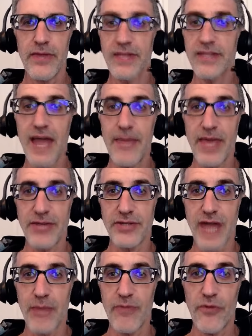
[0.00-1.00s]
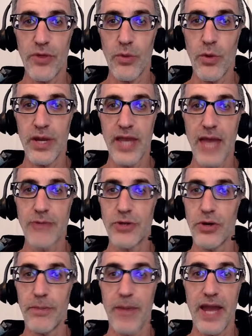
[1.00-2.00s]
This time, the extra time before the one game,
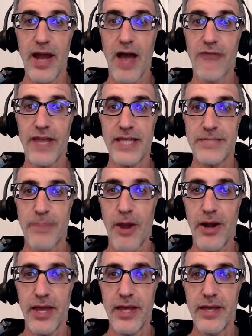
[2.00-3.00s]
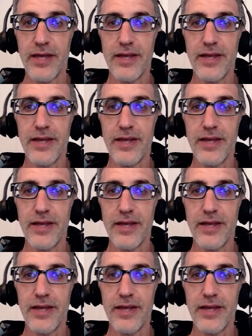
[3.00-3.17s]
sure, it paid off against Sparty.